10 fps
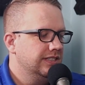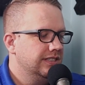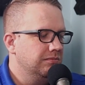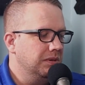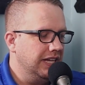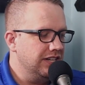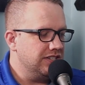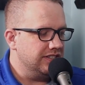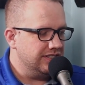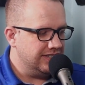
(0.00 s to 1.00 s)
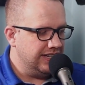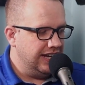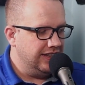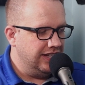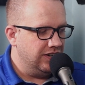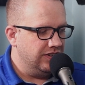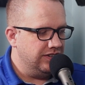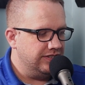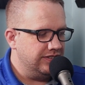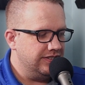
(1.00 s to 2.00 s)
relations, and
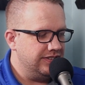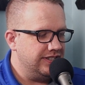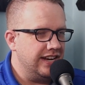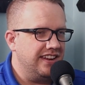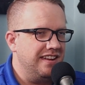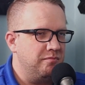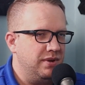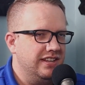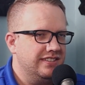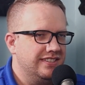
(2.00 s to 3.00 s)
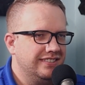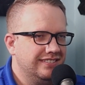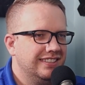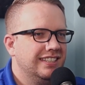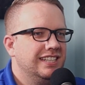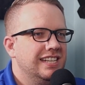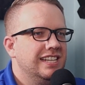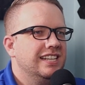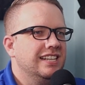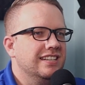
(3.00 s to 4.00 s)
they're shaky at best.
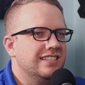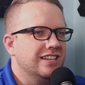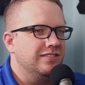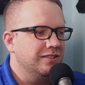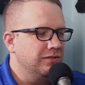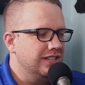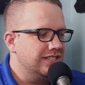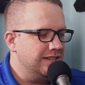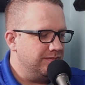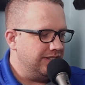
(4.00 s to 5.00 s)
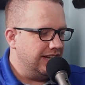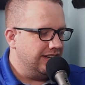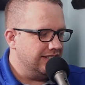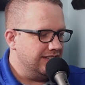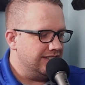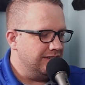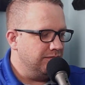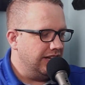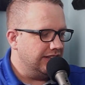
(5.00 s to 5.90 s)
Is definitely what it seems like. It doesn't seem like